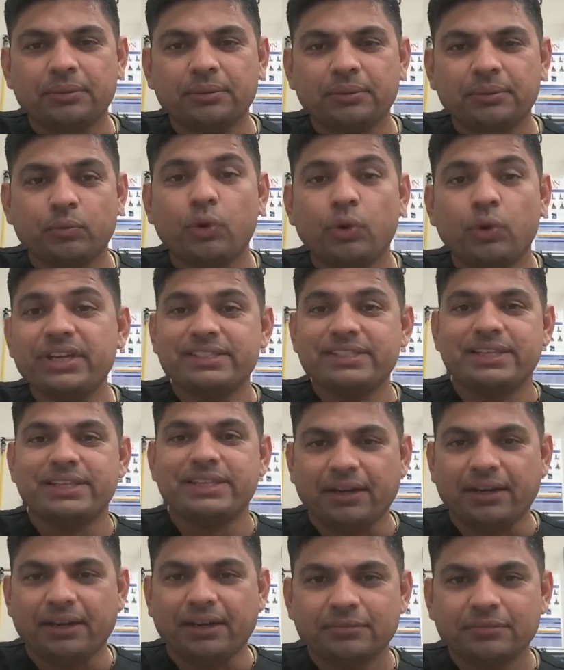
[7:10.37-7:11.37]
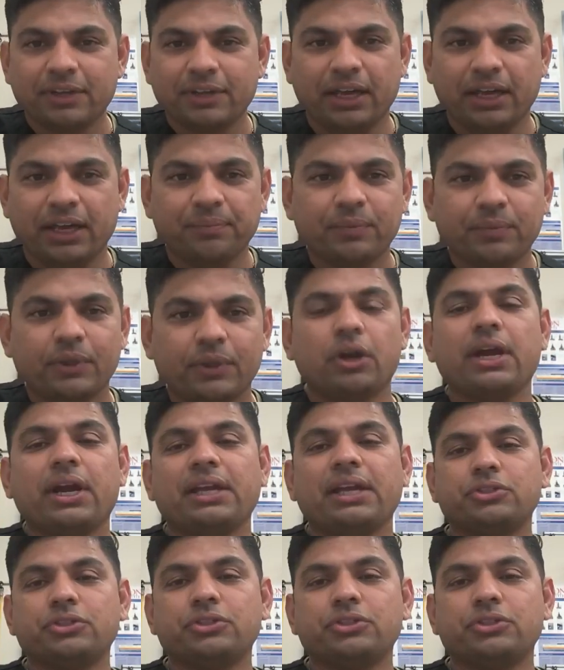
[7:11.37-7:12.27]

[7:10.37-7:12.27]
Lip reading: What is that? Okay, all right,